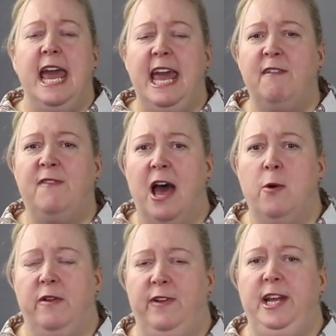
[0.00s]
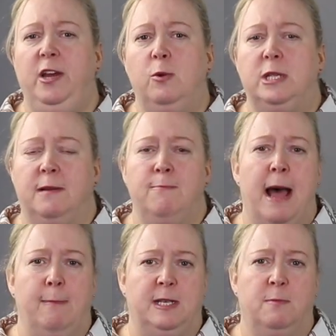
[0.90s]
If, however, you were to
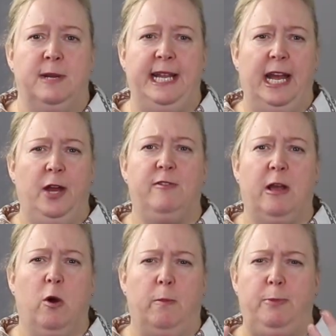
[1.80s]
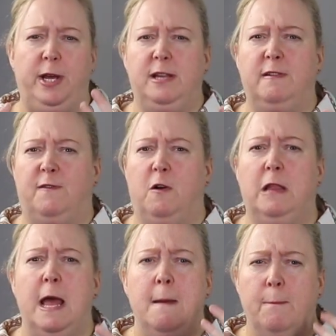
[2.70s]
map somebody who's got
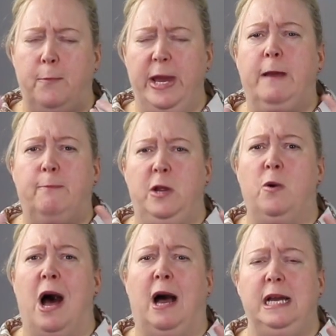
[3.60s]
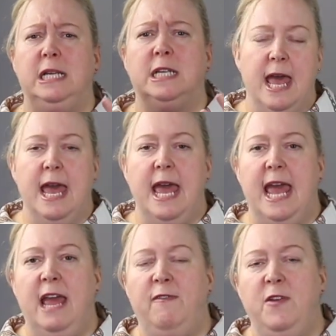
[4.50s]
beautiful big blue eyes,
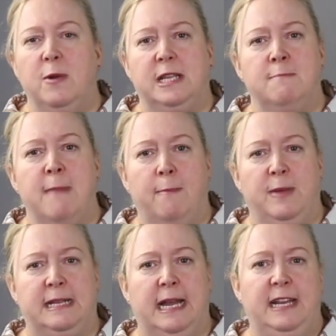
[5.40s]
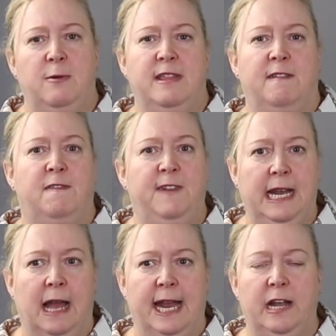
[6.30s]
if you were to map this lady with a
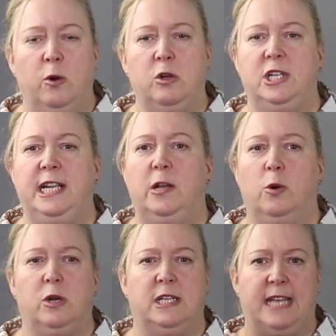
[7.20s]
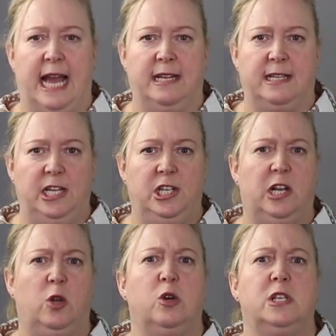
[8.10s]
feline look, she'd look sexy,
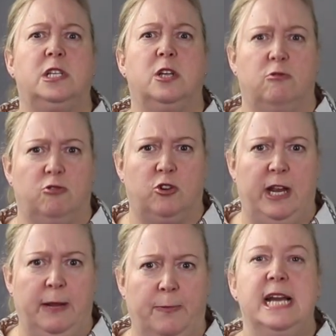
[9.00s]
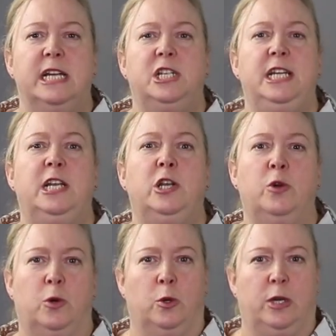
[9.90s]
she'd look sultry, she'd
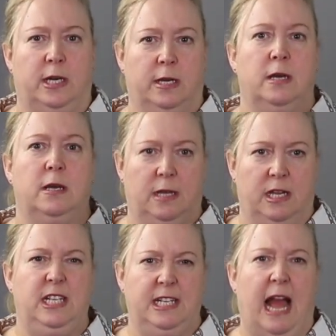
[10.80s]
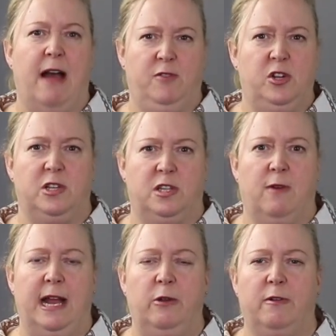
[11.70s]
have just the
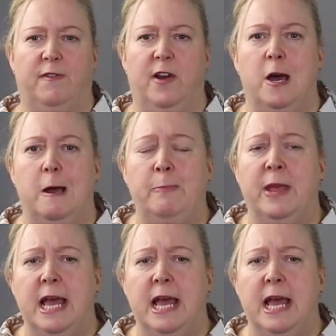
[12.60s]
right look for her.